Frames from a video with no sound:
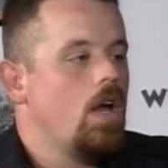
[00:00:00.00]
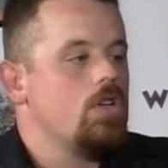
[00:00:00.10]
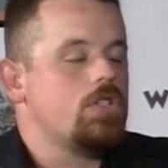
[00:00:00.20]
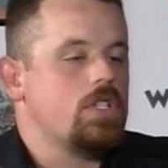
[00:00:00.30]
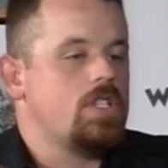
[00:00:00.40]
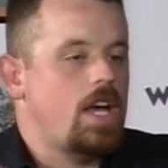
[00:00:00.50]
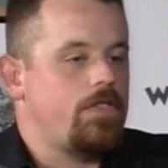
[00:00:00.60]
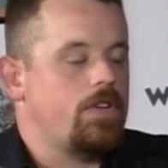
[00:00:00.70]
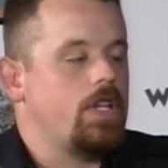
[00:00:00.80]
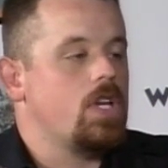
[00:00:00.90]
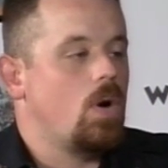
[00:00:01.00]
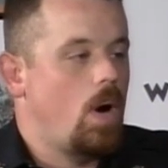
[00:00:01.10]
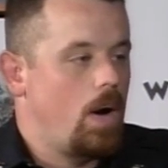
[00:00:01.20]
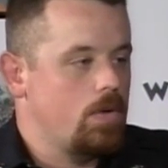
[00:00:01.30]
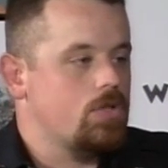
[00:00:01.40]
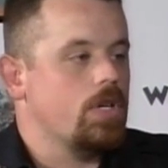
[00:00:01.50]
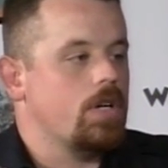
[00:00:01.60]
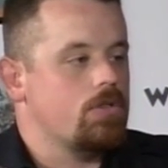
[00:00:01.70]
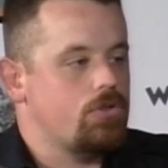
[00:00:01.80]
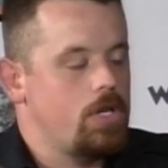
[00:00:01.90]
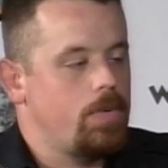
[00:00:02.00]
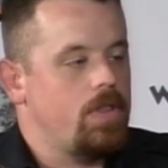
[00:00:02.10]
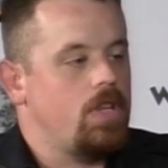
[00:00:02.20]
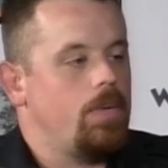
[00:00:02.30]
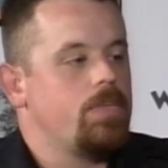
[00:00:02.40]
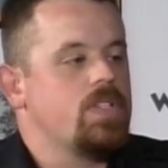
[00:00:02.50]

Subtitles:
you should definitely go out trick-or-treat with them.